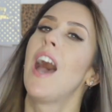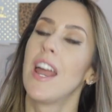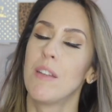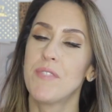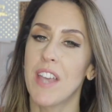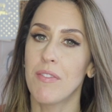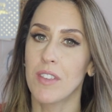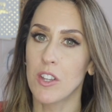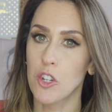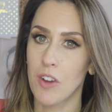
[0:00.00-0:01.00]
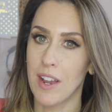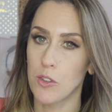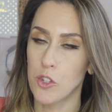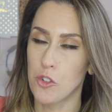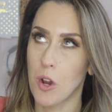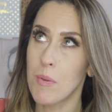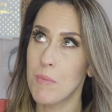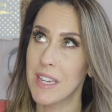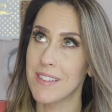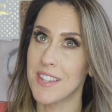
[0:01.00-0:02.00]
And I'm definitely going to try not to drop it
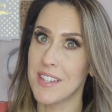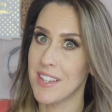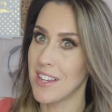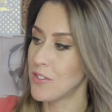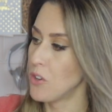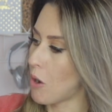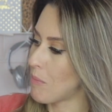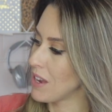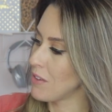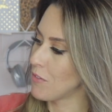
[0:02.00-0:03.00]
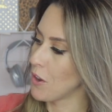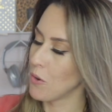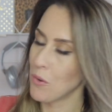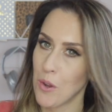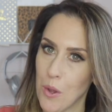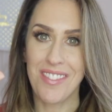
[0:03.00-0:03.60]
because this is not my phone.